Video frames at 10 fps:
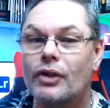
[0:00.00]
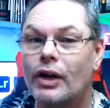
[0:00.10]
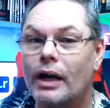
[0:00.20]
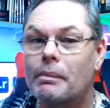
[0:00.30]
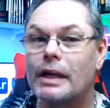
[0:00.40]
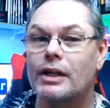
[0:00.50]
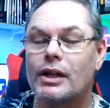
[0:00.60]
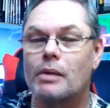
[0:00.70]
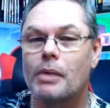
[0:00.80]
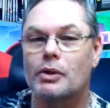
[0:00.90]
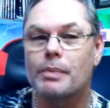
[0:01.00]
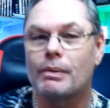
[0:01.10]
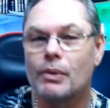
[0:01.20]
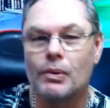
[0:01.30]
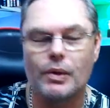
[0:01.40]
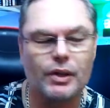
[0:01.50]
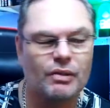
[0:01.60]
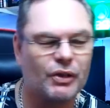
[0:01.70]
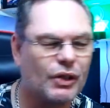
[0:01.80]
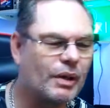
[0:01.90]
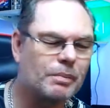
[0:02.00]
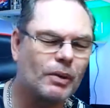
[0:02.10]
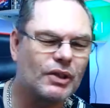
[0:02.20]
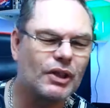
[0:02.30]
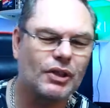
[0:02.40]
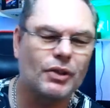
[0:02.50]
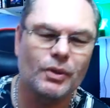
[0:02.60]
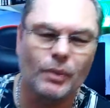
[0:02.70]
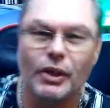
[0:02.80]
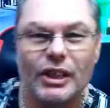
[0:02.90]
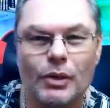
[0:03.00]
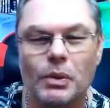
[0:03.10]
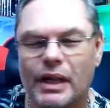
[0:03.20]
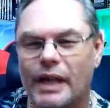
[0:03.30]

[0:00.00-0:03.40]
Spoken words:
Most people called it the original Xbox. It's called an